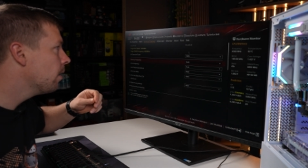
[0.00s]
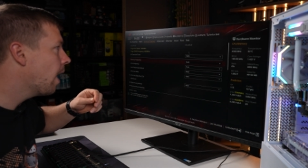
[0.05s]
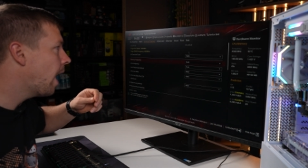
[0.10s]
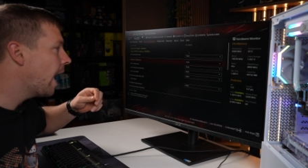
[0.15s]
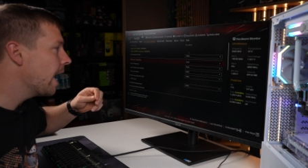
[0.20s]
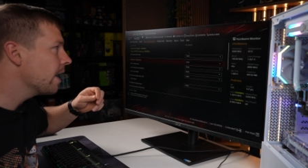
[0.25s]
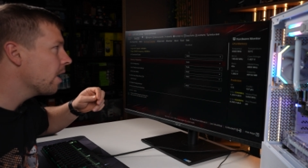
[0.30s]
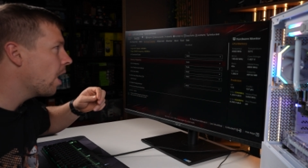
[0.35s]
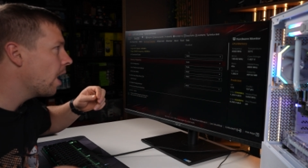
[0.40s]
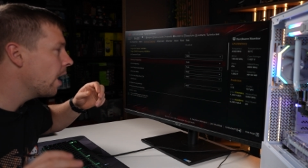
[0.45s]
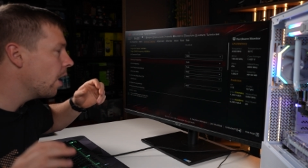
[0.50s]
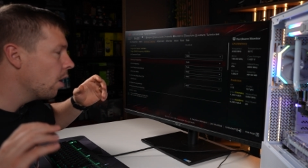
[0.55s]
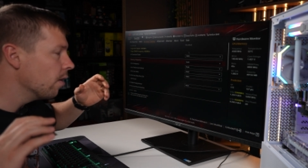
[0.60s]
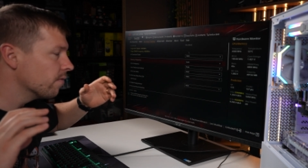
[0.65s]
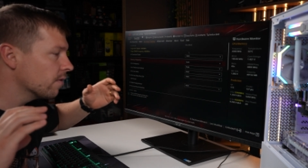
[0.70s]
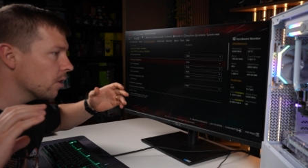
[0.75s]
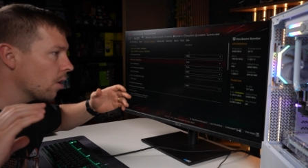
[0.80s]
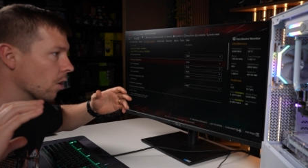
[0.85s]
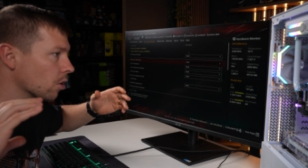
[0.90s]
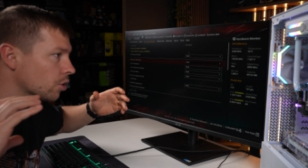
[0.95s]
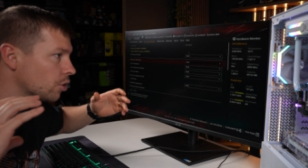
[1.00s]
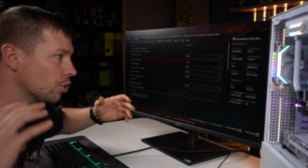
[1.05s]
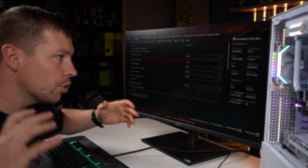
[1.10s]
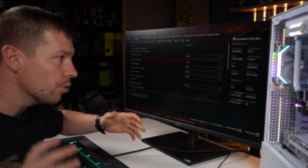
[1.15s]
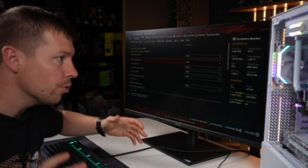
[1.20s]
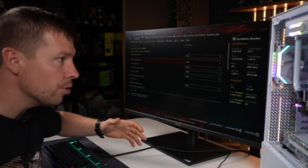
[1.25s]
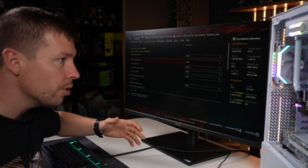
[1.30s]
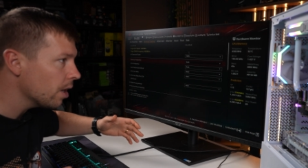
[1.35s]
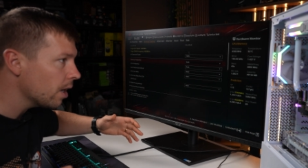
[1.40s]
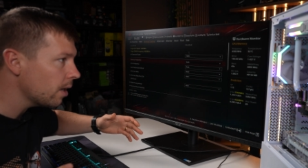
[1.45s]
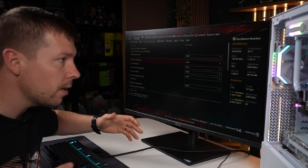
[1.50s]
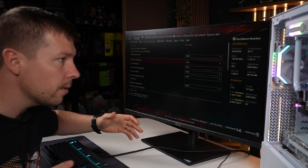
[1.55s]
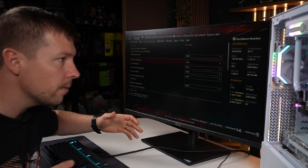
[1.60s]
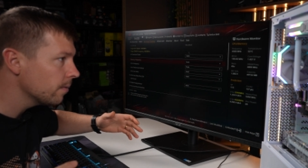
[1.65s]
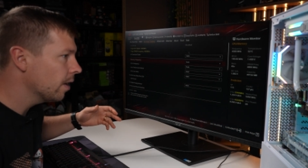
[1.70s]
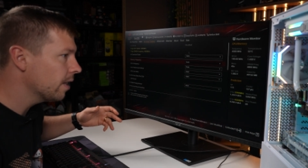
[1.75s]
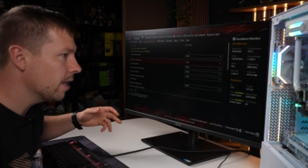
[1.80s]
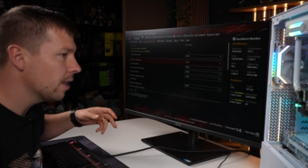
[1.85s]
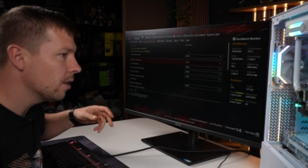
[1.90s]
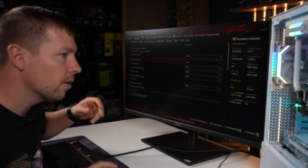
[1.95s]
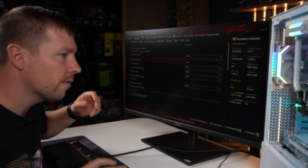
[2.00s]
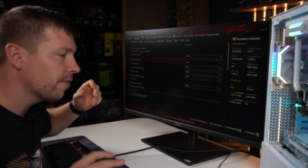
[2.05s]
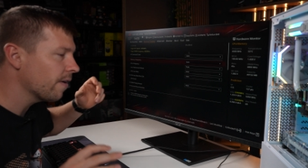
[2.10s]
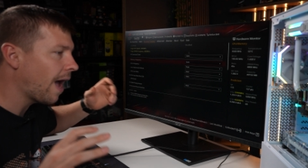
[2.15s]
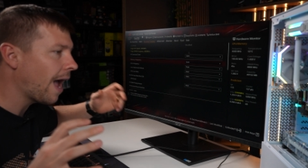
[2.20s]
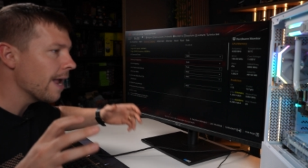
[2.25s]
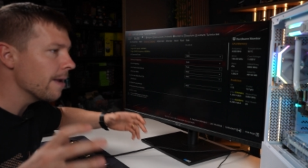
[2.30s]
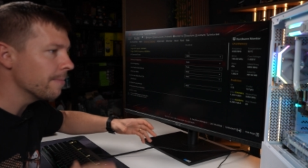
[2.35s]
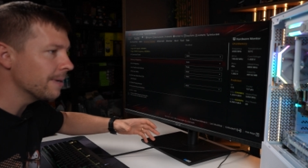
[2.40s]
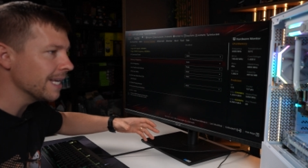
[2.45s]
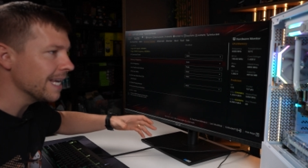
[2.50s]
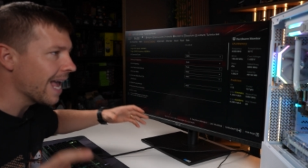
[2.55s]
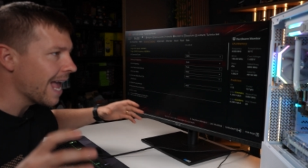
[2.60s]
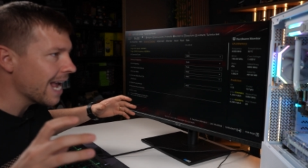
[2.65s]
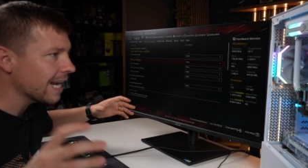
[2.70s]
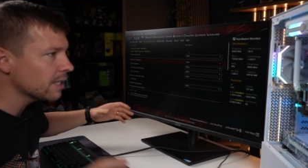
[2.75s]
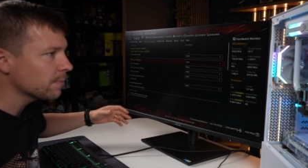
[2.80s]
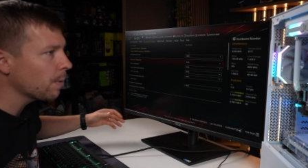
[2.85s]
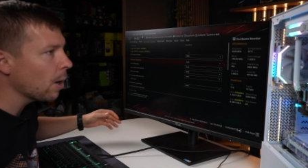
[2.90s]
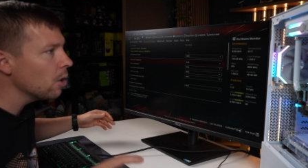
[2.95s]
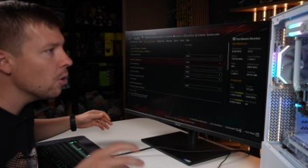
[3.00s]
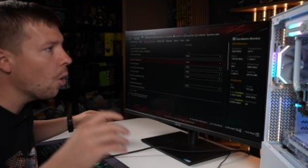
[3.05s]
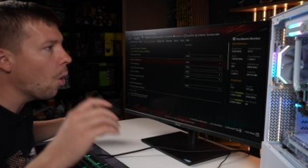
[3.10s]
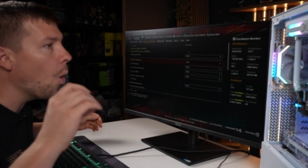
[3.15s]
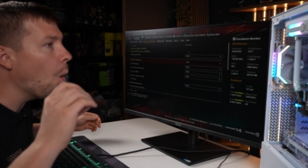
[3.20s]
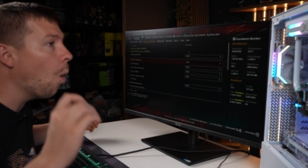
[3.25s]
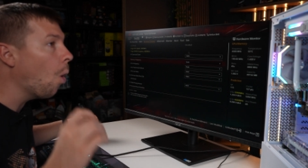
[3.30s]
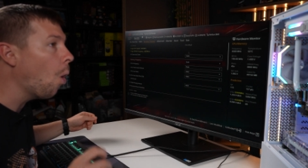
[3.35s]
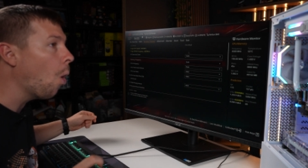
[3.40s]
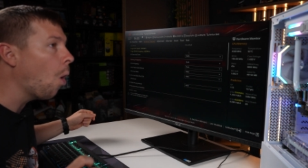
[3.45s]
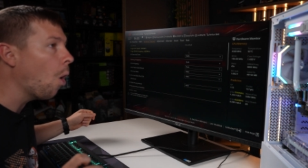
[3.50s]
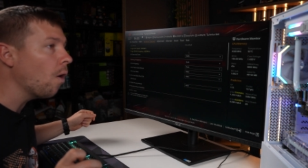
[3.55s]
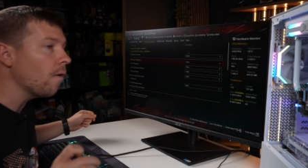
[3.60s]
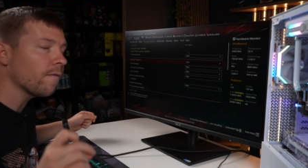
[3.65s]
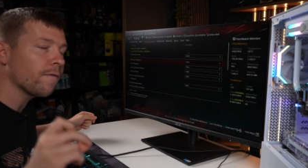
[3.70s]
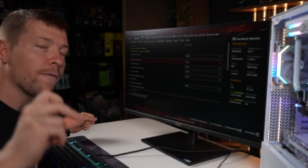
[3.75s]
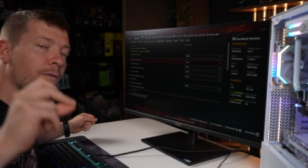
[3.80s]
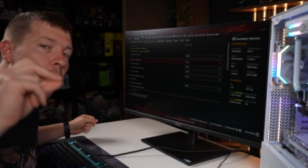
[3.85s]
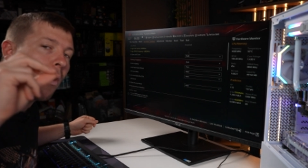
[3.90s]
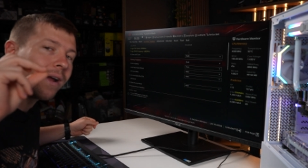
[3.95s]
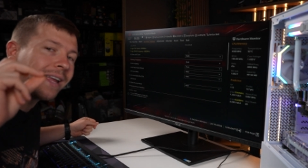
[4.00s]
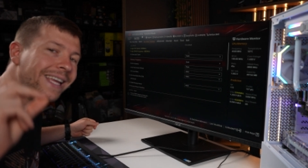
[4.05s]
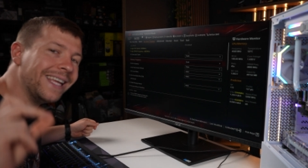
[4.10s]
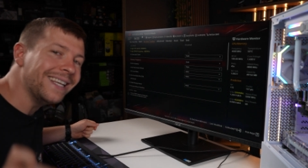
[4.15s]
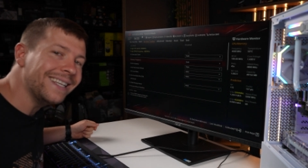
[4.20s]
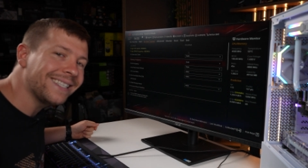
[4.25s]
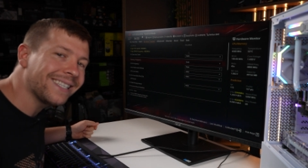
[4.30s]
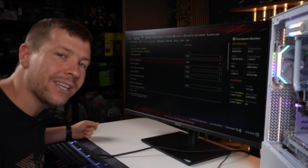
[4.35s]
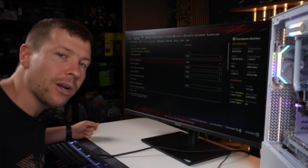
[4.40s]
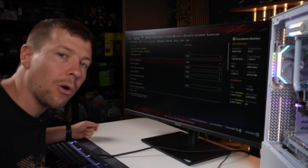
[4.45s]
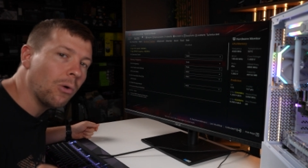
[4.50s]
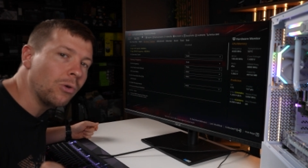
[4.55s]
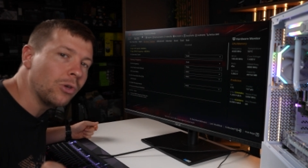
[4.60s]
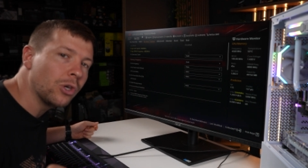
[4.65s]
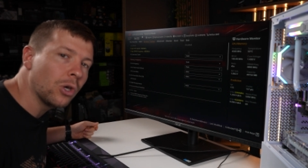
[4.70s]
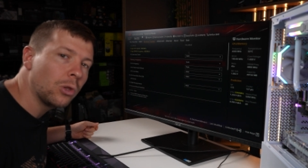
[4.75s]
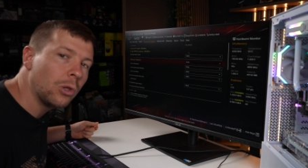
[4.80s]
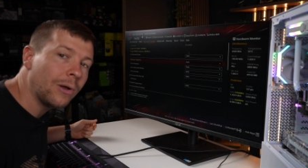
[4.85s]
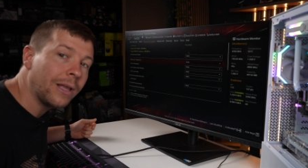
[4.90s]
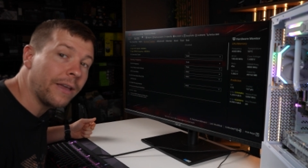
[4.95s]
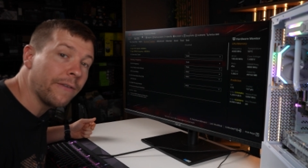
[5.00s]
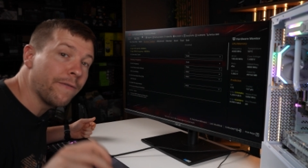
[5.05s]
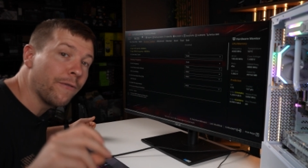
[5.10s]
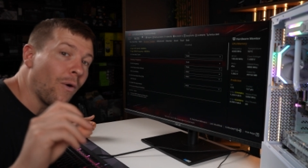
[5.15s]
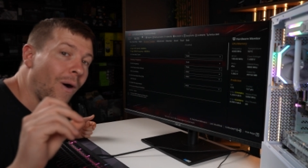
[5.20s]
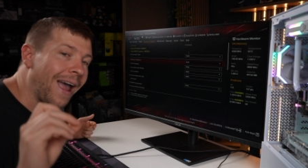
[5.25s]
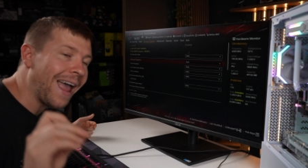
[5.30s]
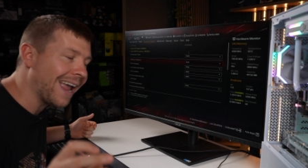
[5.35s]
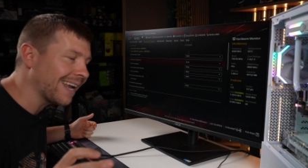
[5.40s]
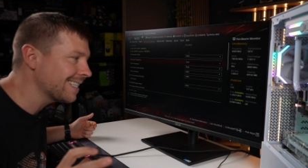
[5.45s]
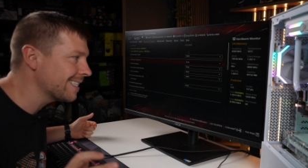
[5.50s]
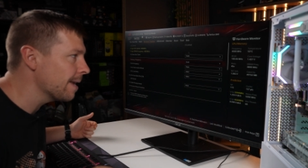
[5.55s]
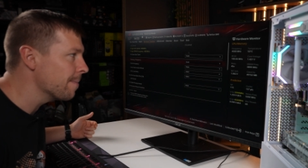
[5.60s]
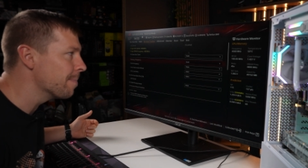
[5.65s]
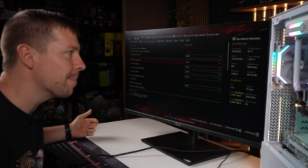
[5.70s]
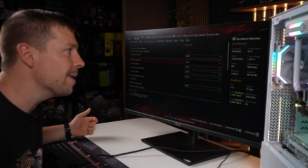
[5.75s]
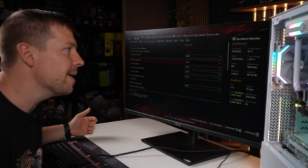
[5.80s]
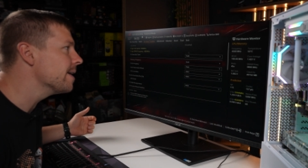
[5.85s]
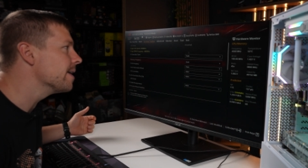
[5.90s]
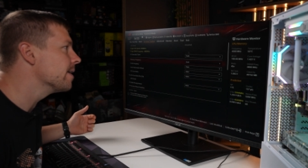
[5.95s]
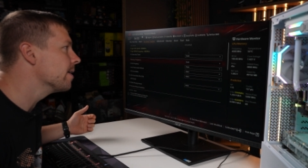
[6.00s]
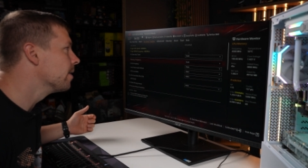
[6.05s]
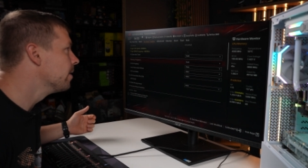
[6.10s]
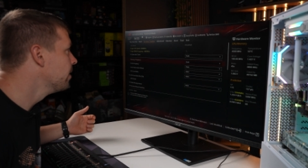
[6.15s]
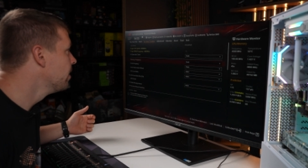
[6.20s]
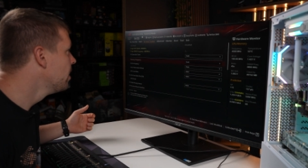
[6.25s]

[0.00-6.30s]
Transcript: A I Overclock Tuner, and then look for A M D Expo, or for Intel, you're looking for X M P.